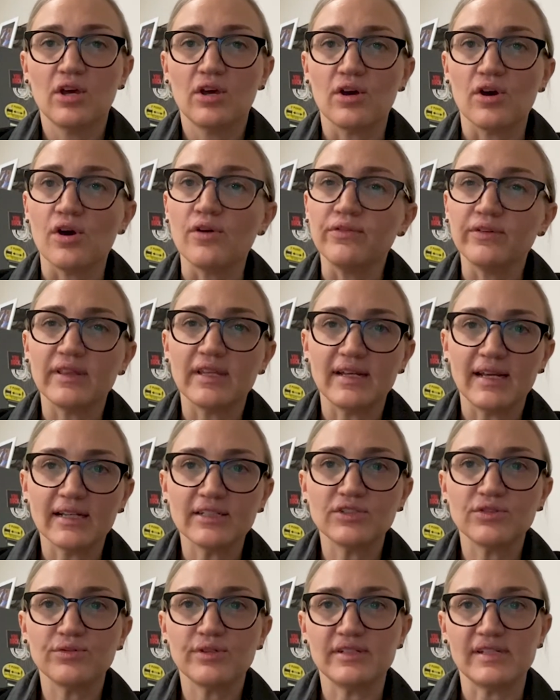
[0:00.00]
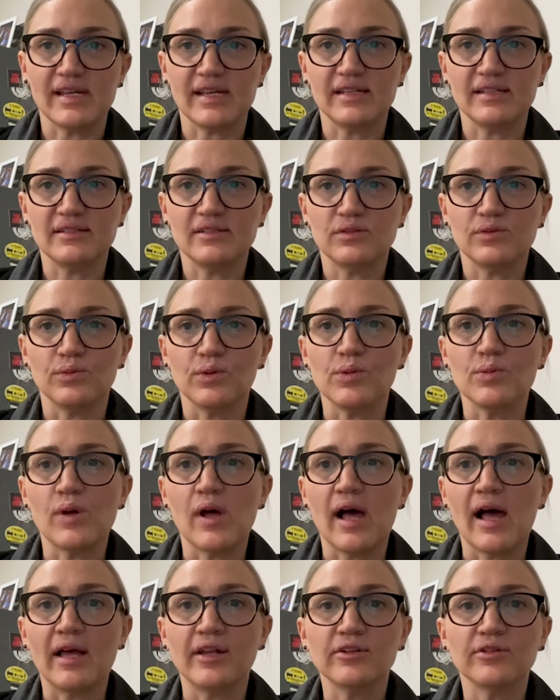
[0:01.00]
Over the next 3 days, we will
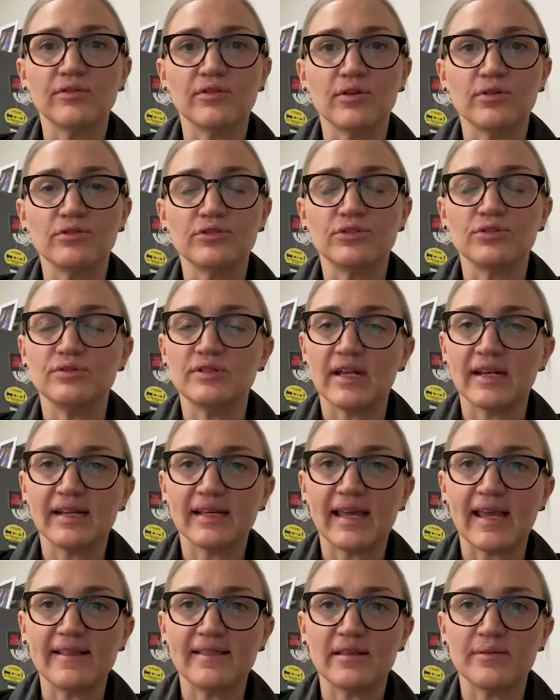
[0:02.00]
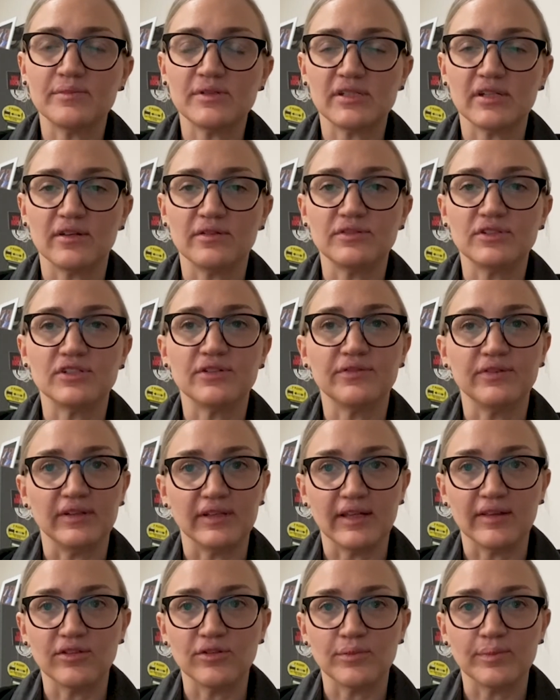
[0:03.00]
honor those who dedicate themselves to
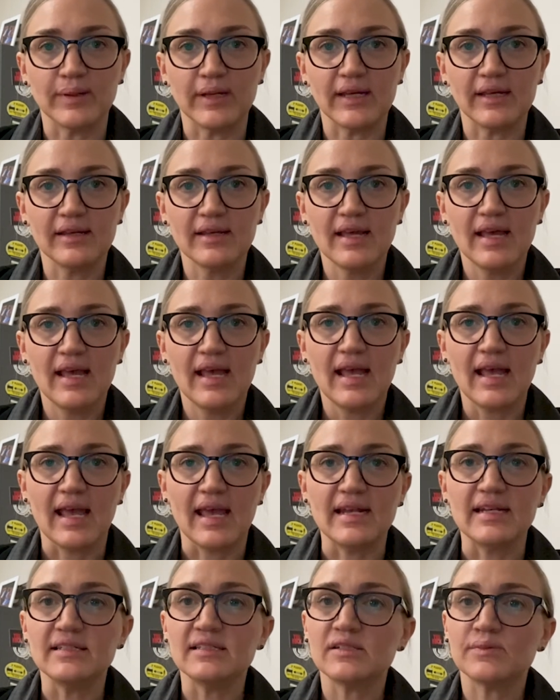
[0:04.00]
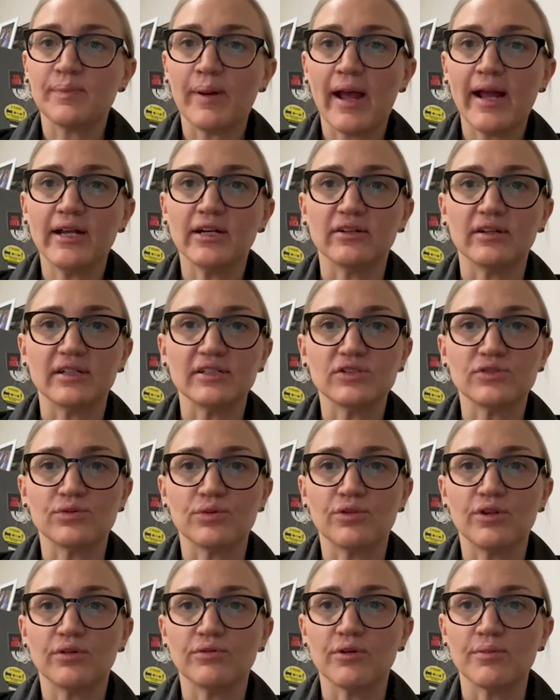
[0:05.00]
philanthropy and inspire us
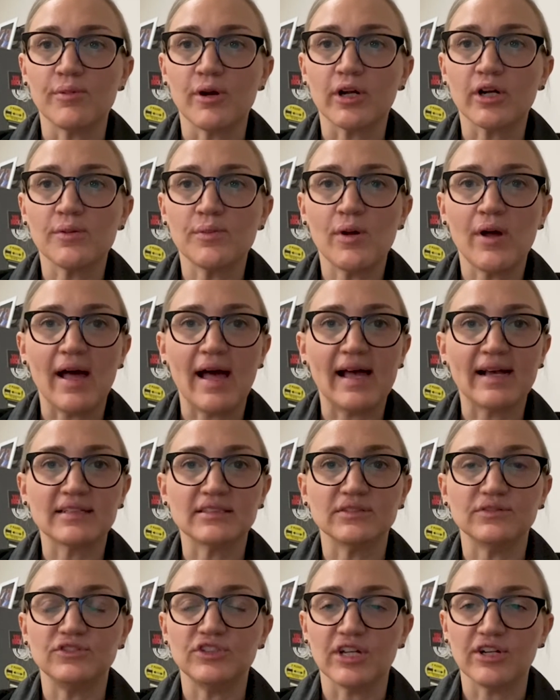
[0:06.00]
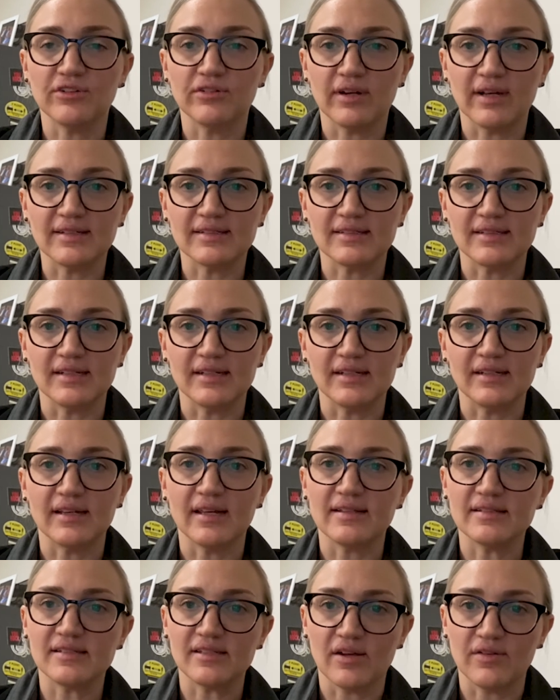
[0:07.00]
through their remarkable acts of generosity
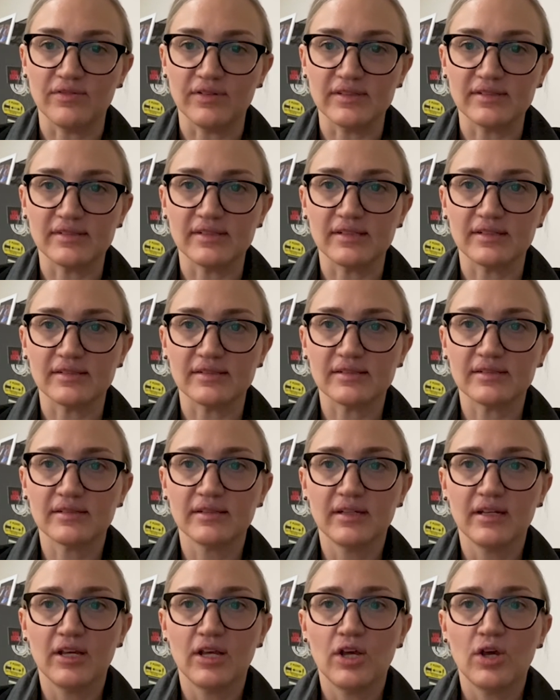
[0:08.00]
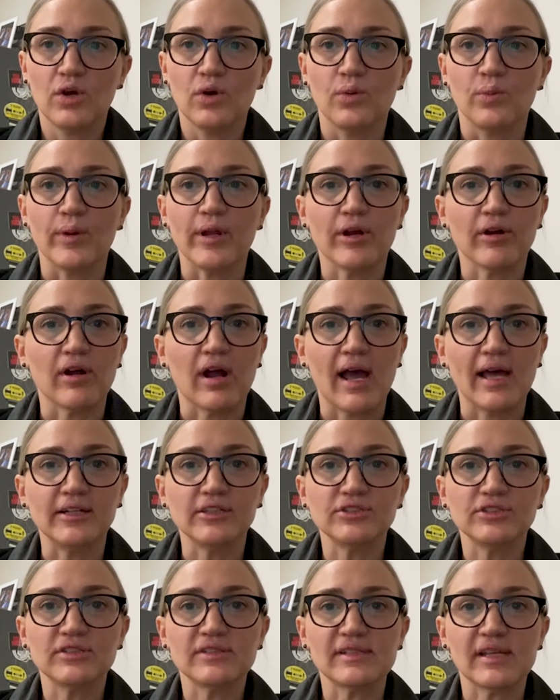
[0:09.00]
and selflessness. We are
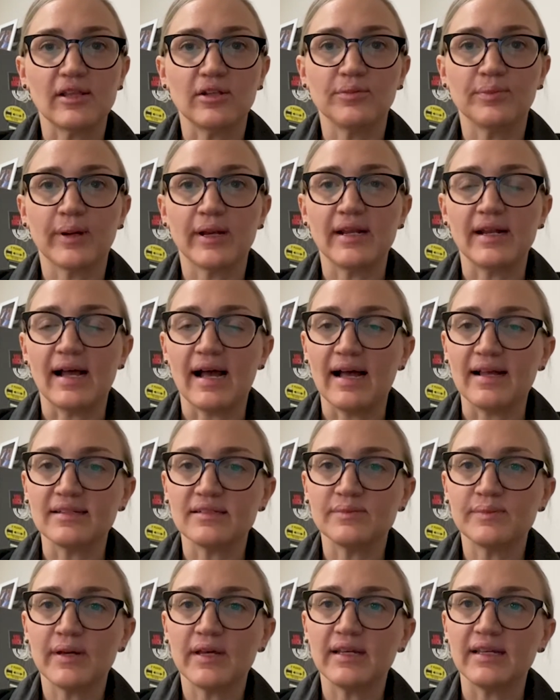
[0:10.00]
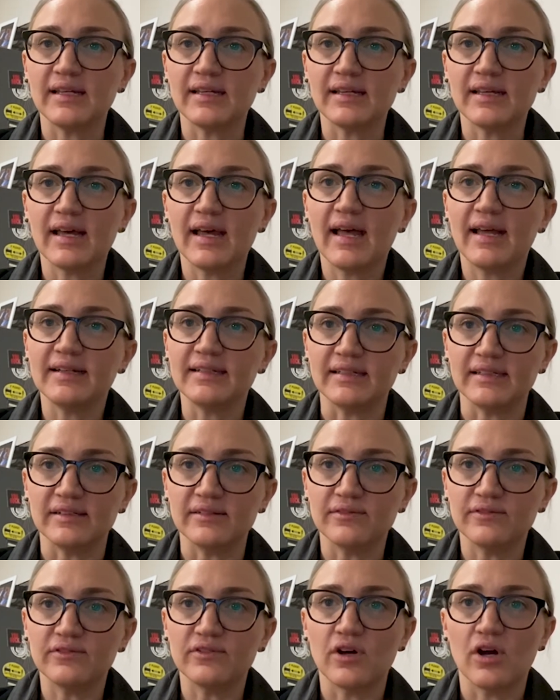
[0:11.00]
honored to celebrate Asma Inga
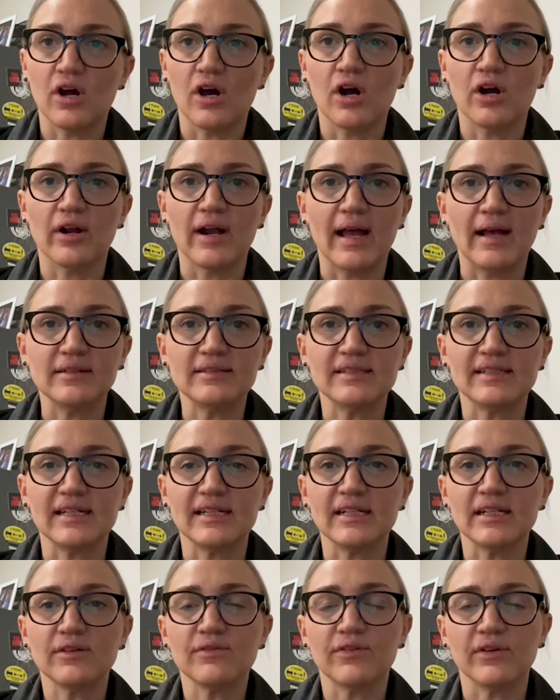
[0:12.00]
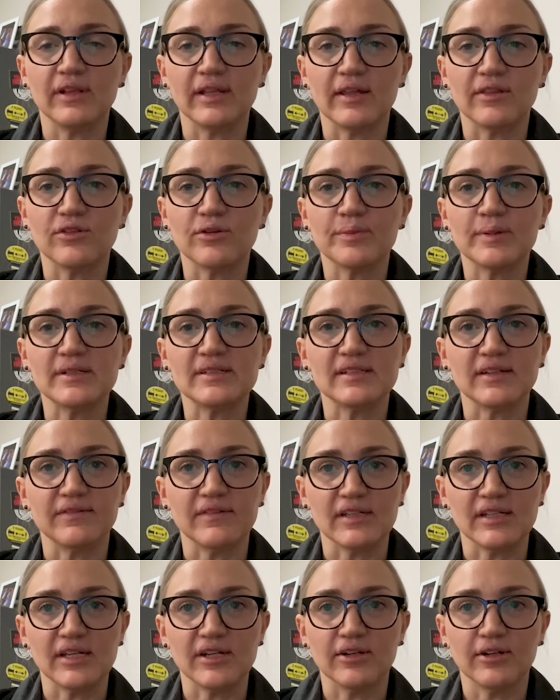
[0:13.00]
Hanif, our Outstanding Philanthropist of the
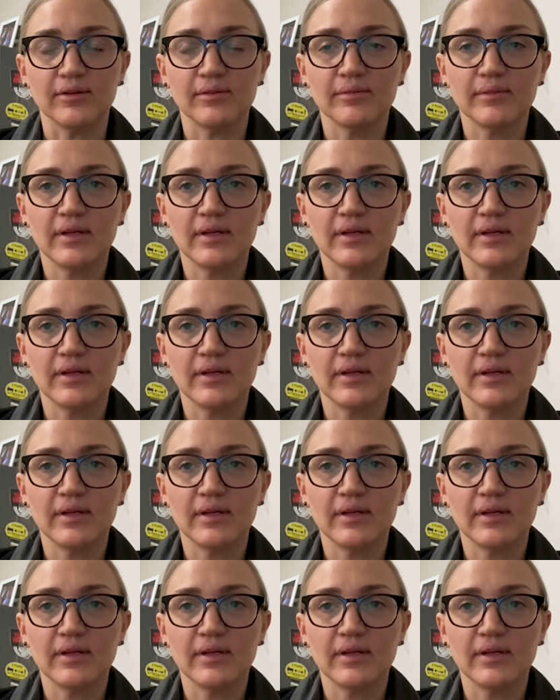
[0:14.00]
Year,